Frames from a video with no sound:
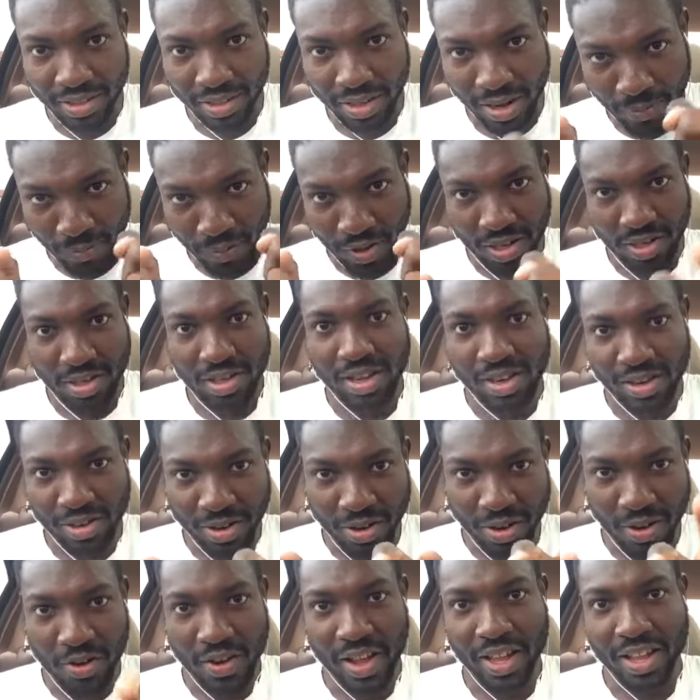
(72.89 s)
So I'm gonna tell you
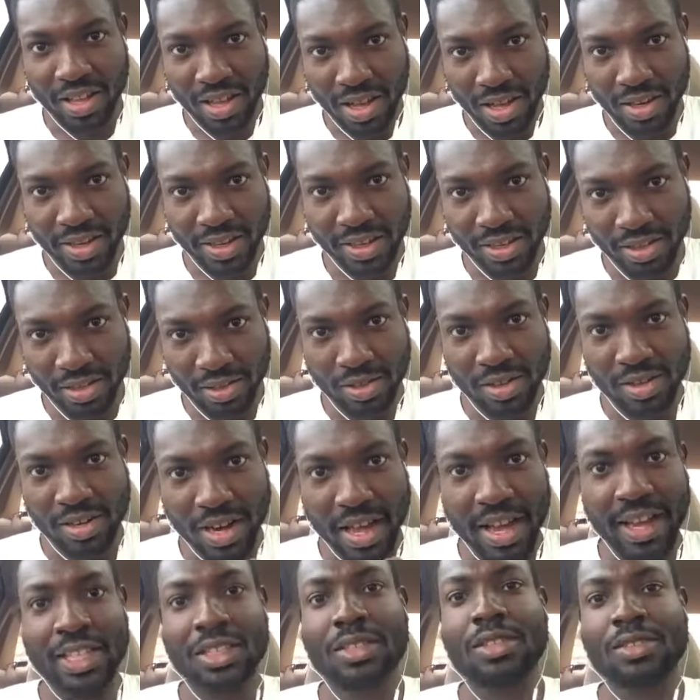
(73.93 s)
how I got
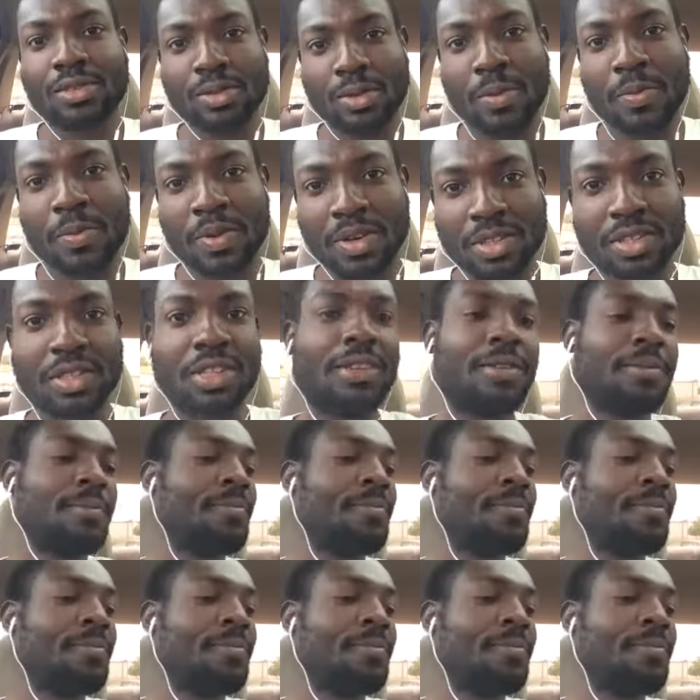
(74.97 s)
92%.